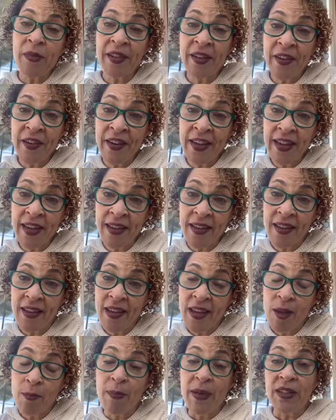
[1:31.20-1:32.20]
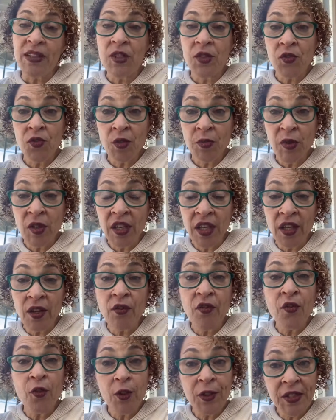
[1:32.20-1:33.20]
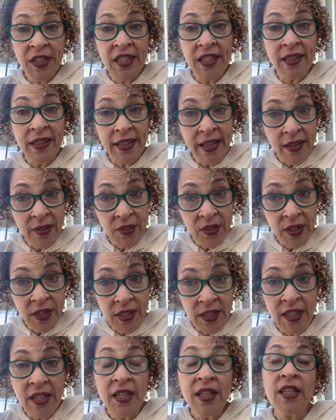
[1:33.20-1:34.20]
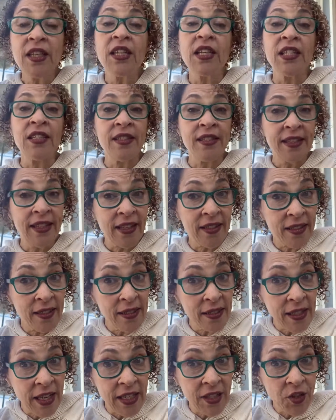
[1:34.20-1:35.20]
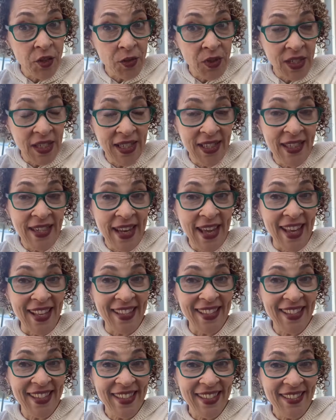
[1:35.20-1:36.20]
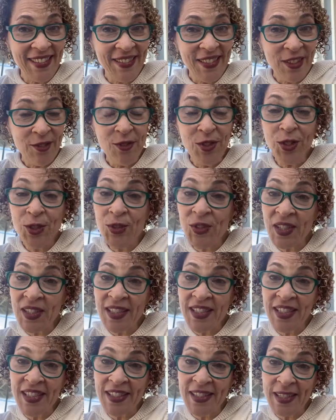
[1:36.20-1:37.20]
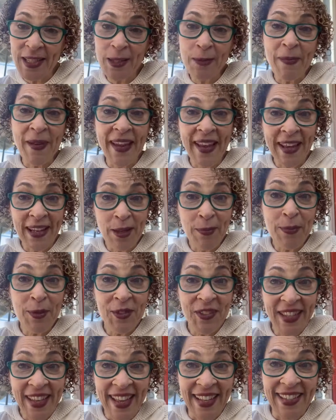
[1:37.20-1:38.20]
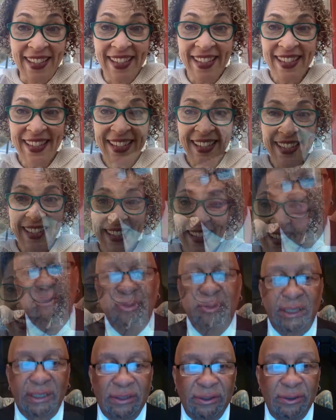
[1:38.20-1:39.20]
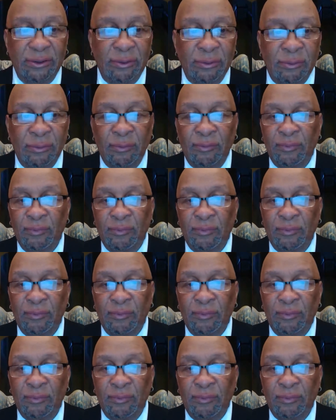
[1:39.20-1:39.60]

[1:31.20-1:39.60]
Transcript: malaria by distributing 14,000 insecticide-treated nets, reducing the disease by 80%. In 2022,